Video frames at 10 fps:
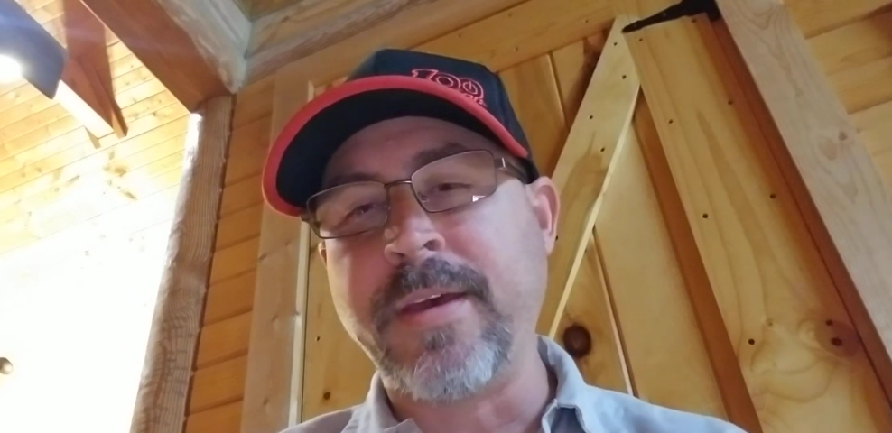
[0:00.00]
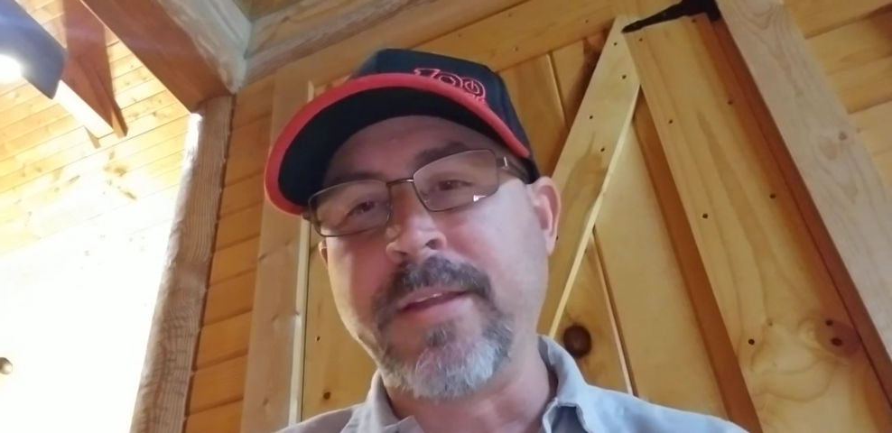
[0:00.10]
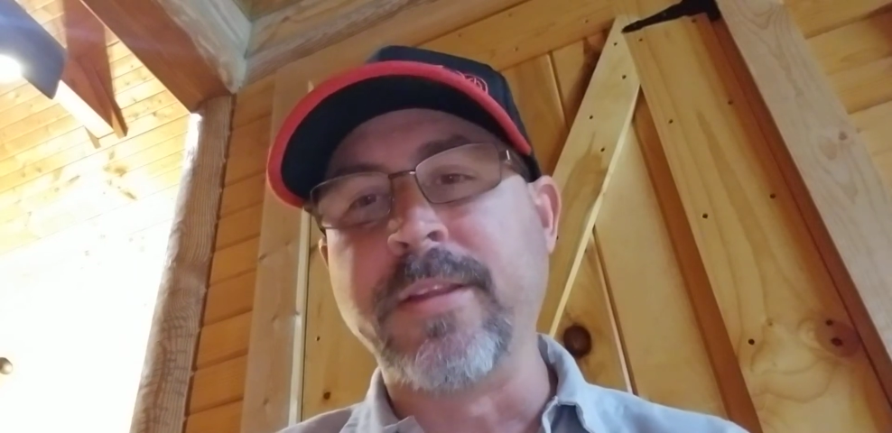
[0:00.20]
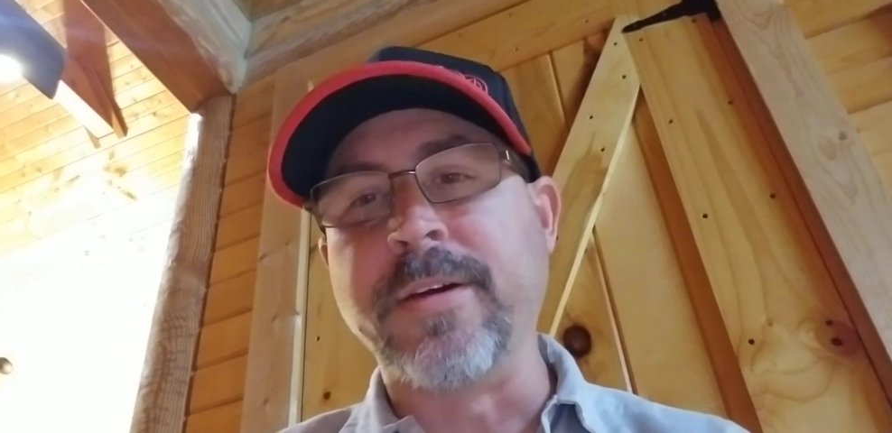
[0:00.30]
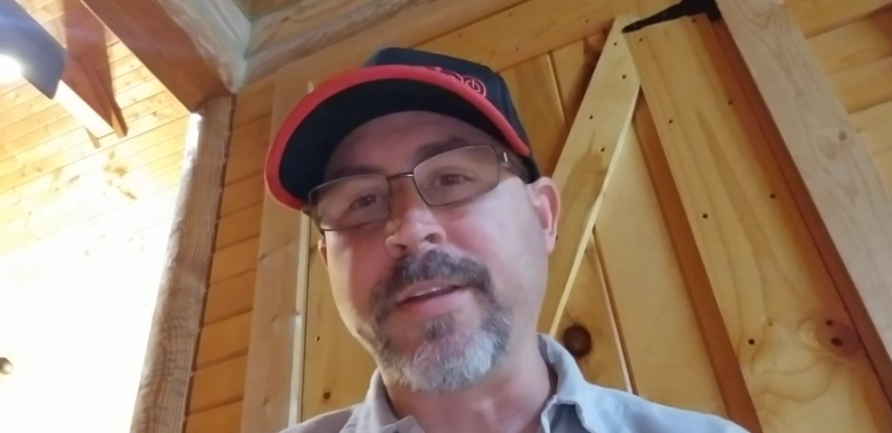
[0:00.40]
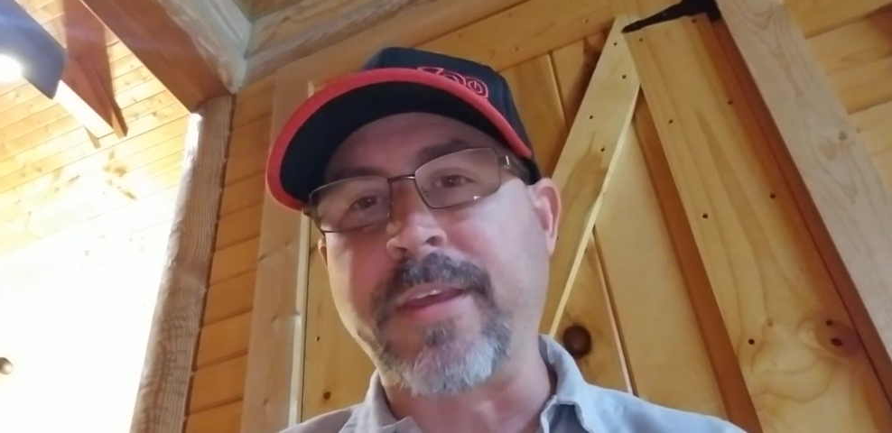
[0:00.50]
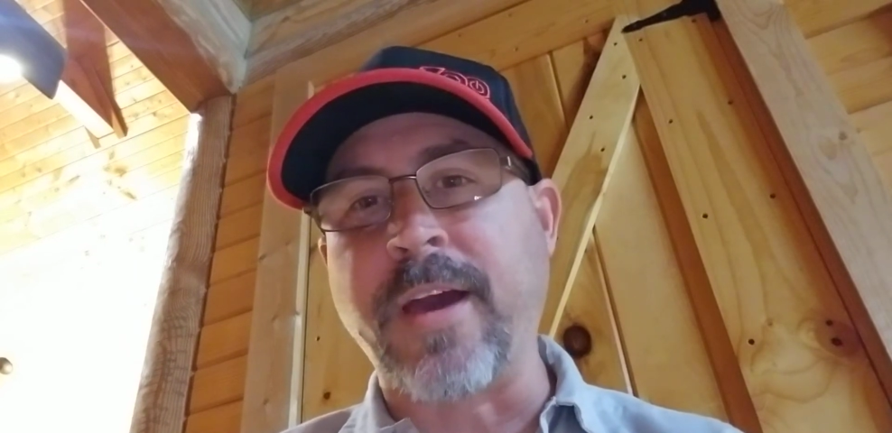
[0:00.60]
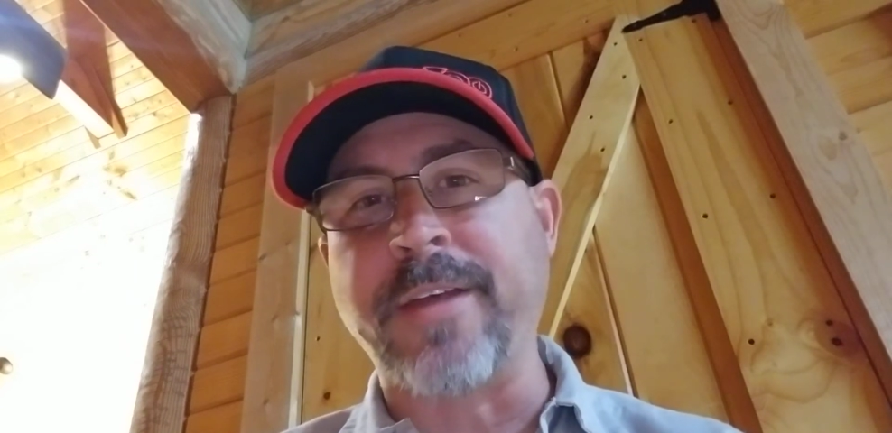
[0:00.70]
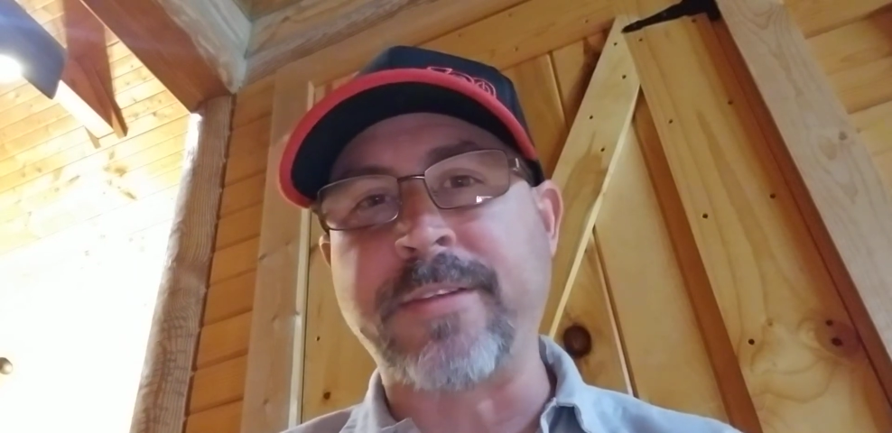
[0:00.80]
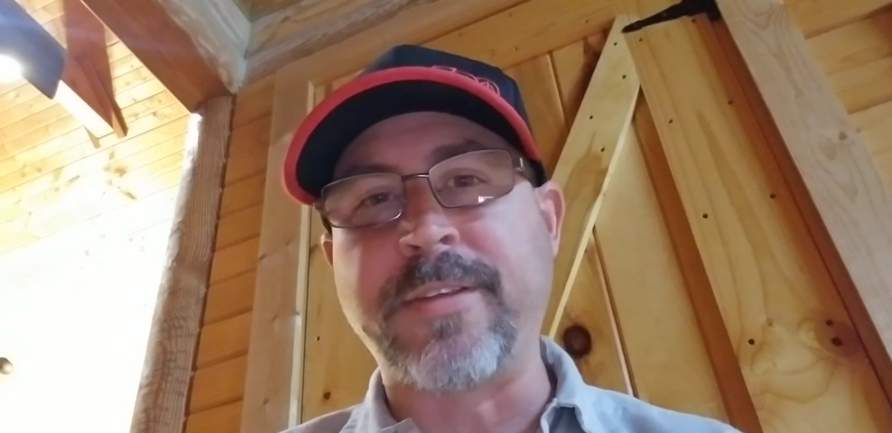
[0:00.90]
Look, the
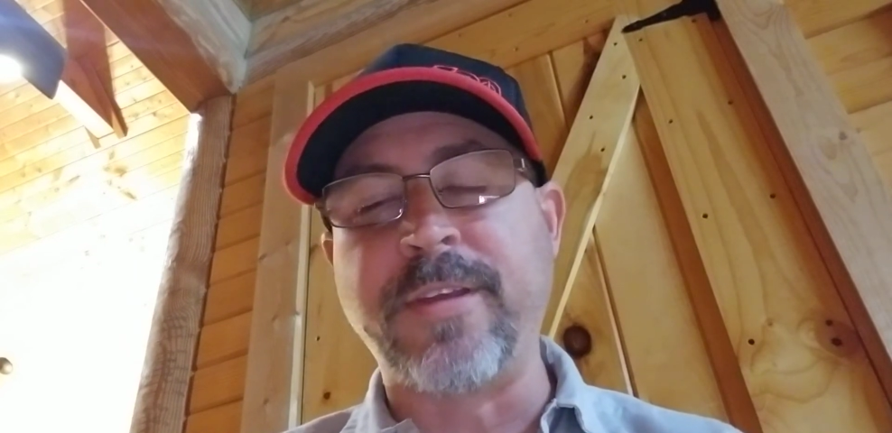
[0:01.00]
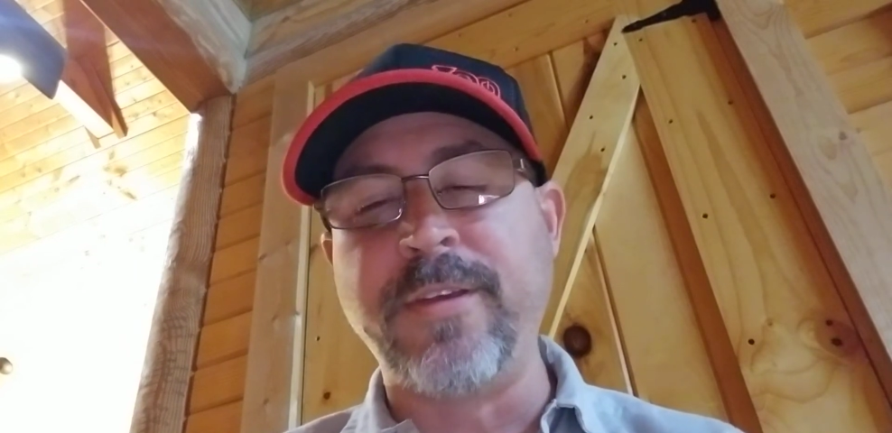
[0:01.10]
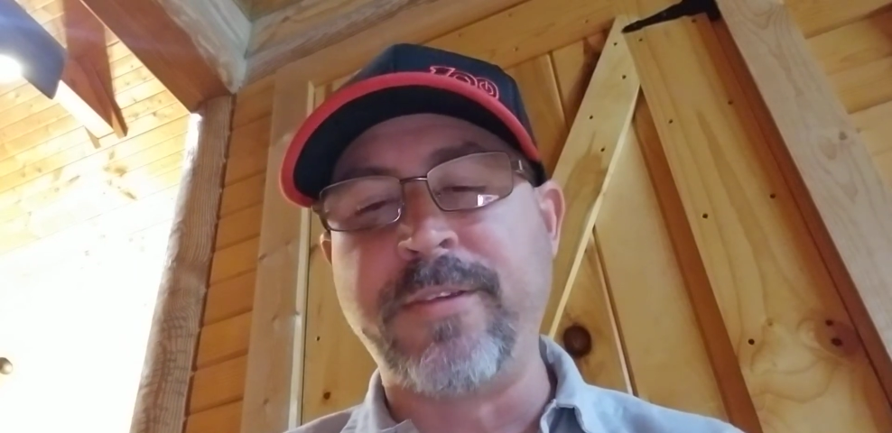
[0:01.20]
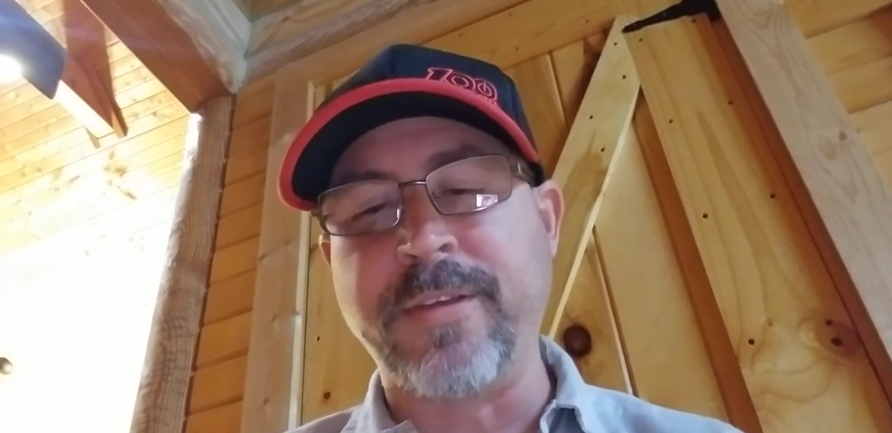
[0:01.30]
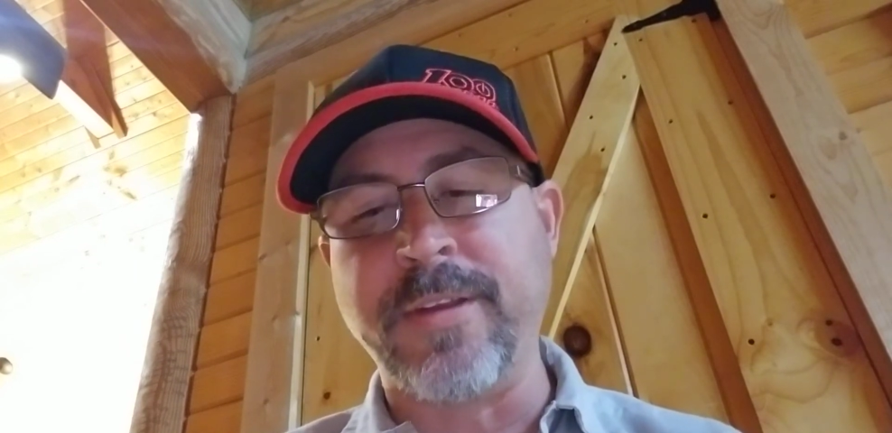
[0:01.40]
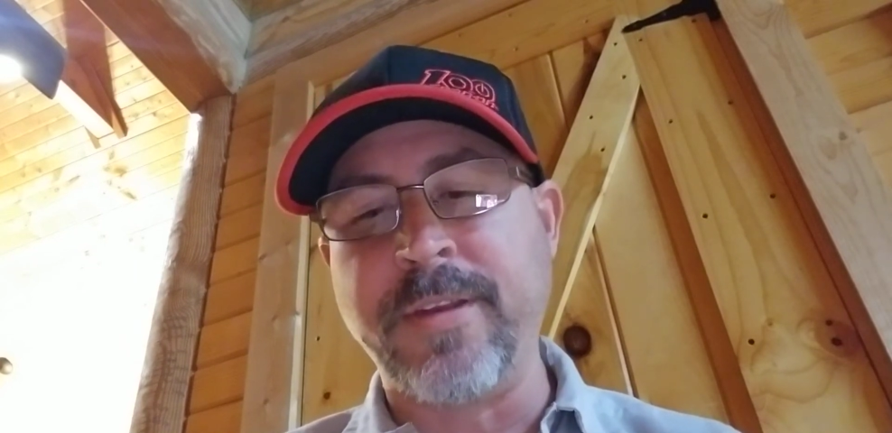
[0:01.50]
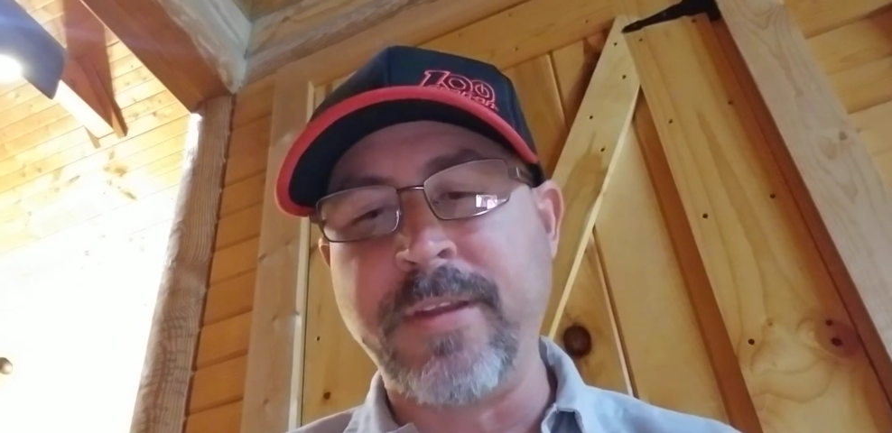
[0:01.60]
Constitution